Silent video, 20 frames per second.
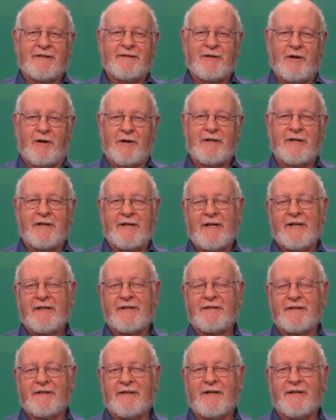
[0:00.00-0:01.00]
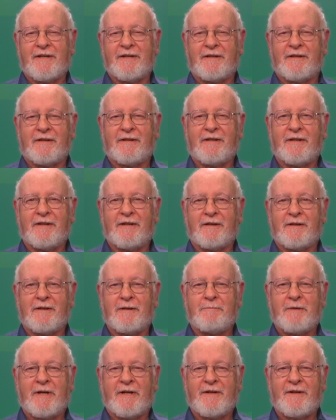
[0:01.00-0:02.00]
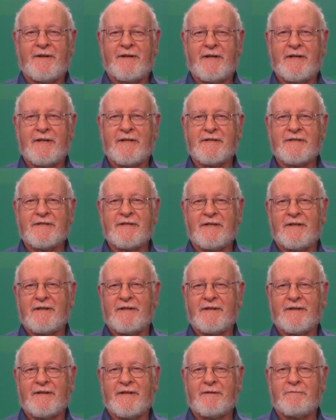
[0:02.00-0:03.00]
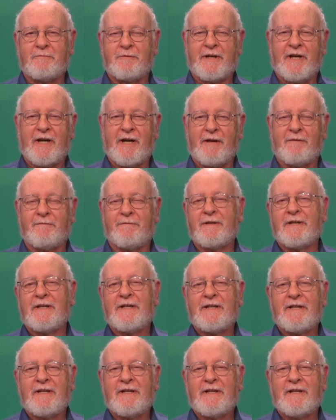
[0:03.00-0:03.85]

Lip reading: talk again together about things that we have